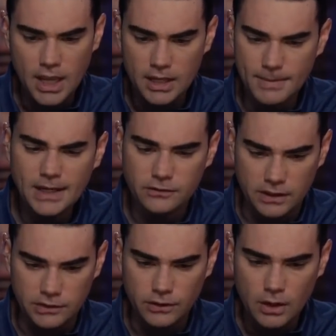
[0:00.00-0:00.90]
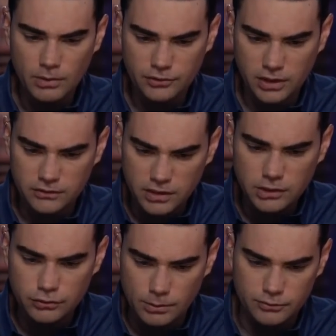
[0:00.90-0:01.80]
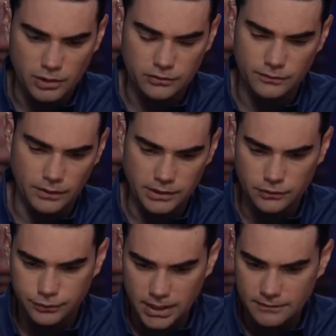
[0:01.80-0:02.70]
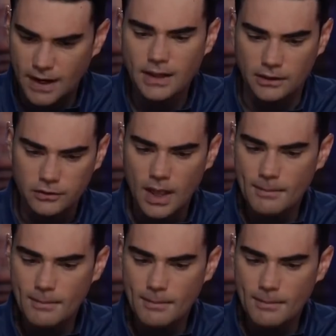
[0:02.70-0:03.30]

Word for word: In many cities, Russia continued to obstruct civilians fleeing violence